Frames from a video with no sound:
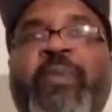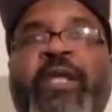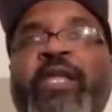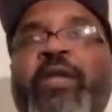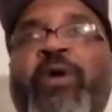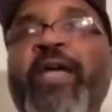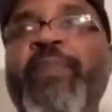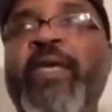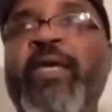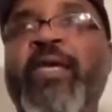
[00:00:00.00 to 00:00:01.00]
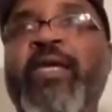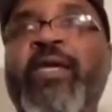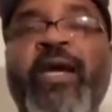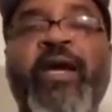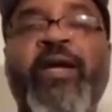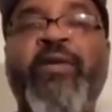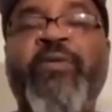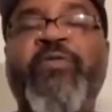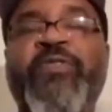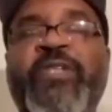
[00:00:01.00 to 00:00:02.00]
But anyway,
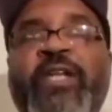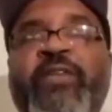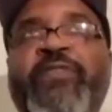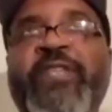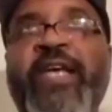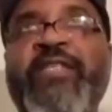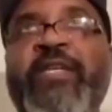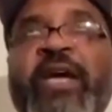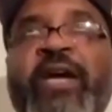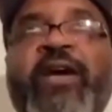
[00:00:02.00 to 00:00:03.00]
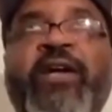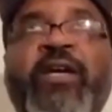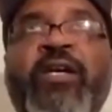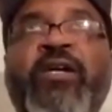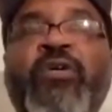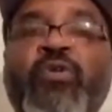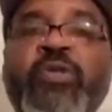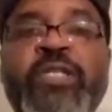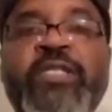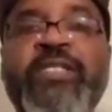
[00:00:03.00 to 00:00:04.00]
Sonny said to Gary,
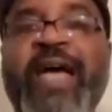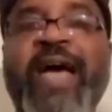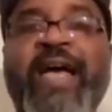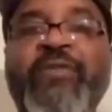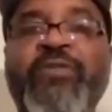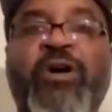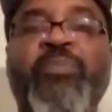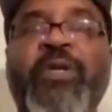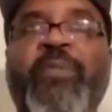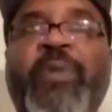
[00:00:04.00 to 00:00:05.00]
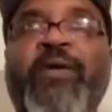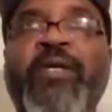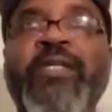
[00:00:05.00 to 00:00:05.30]
who is this guy you told me about?